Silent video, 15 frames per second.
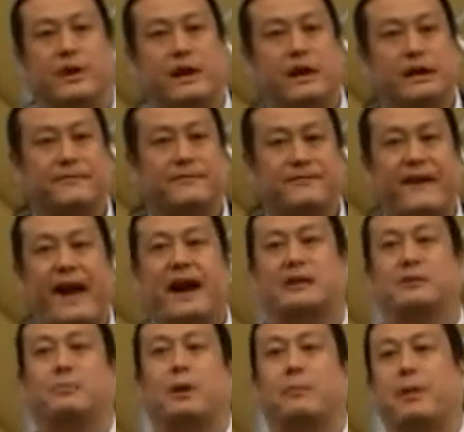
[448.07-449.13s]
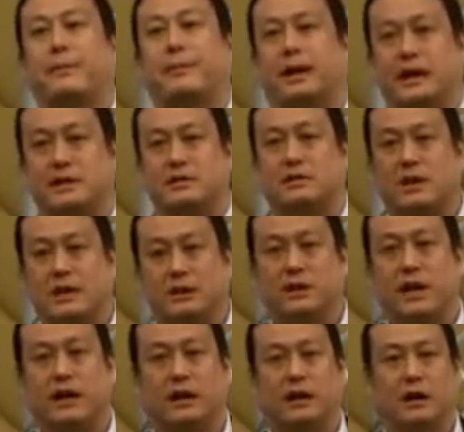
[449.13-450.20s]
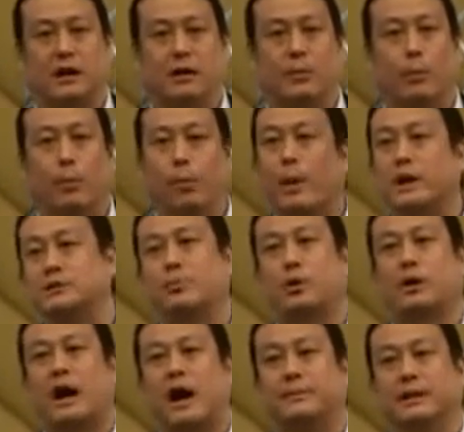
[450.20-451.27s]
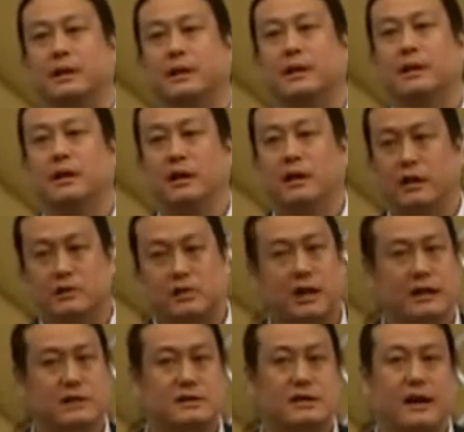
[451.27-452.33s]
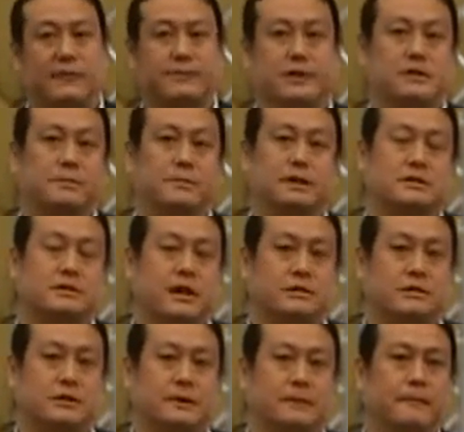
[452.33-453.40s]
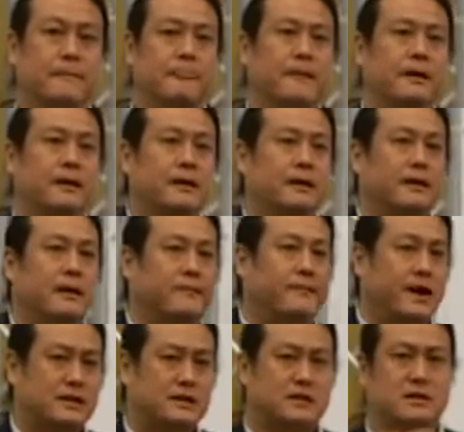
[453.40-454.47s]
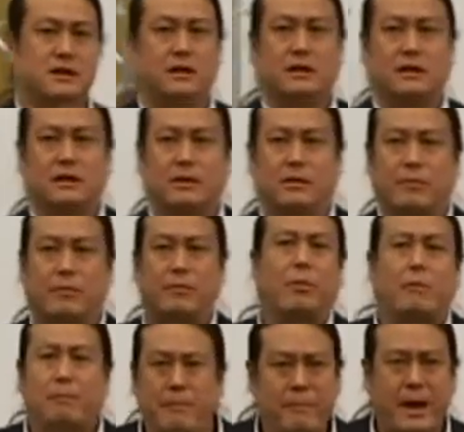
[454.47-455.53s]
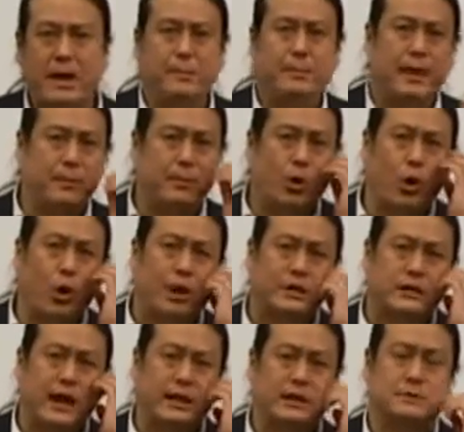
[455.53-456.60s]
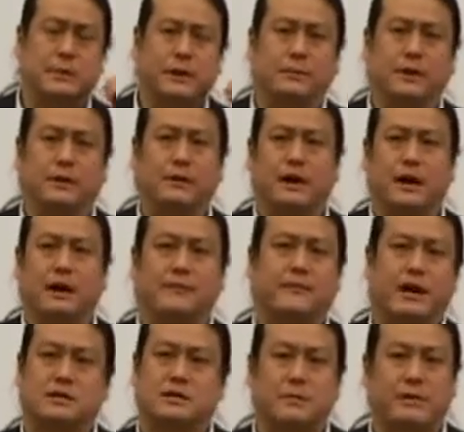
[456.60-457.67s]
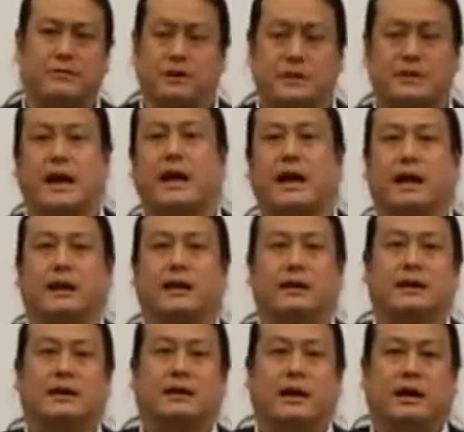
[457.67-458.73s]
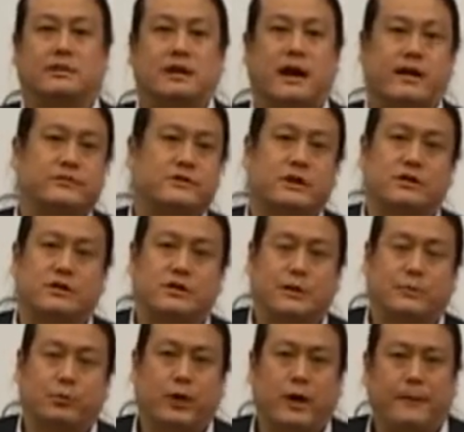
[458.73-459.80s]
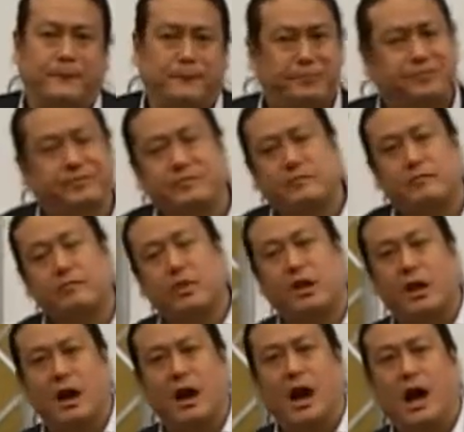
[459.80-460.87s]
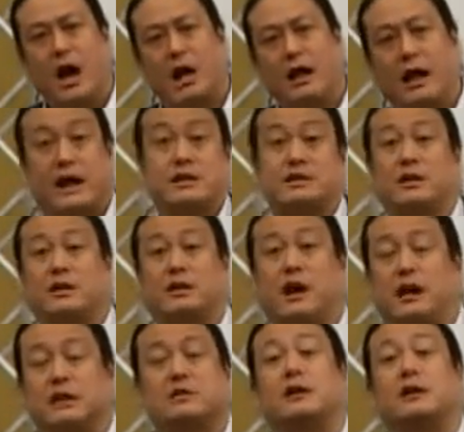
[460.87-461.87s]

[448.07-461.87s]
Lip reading: they in fact bump up against in China much more commonly, let's call it self-discipline censorship, affects many more Chinese people. It affects them every day. It's a kind of censorship where, like I said, we'll call it